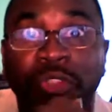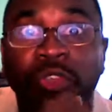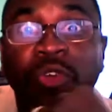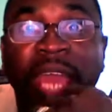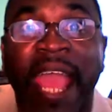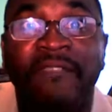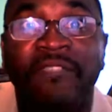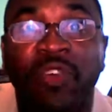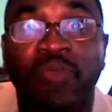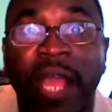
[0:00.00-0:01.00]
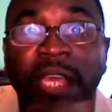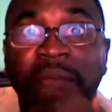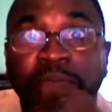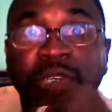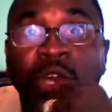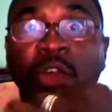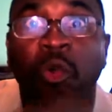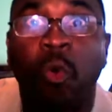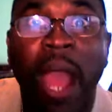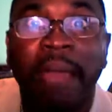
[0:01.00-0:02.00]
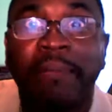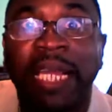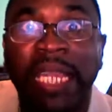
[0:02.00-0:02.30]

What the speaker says: You can have your record book wiped